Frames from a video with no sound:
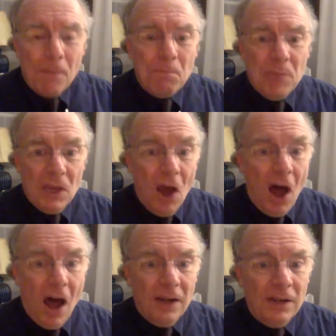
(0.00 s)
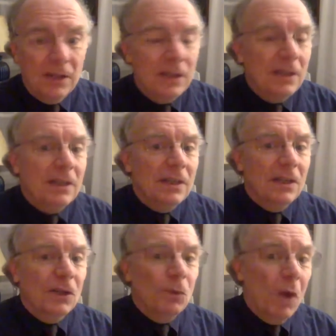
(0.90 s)
beyond
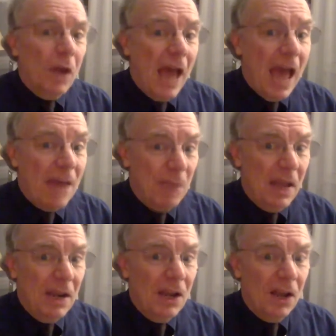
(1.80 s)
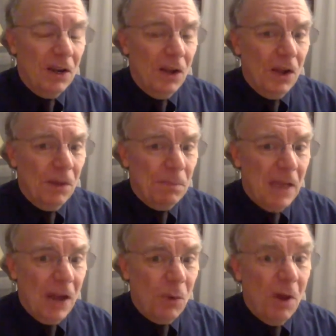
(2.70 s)
what had been a
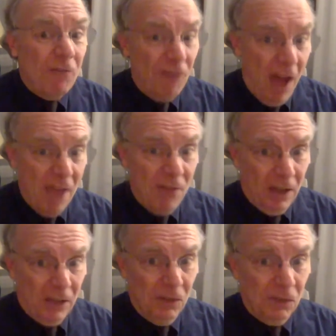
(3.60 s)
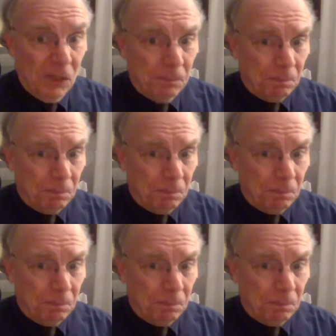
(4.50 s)
piano of 5 octaves,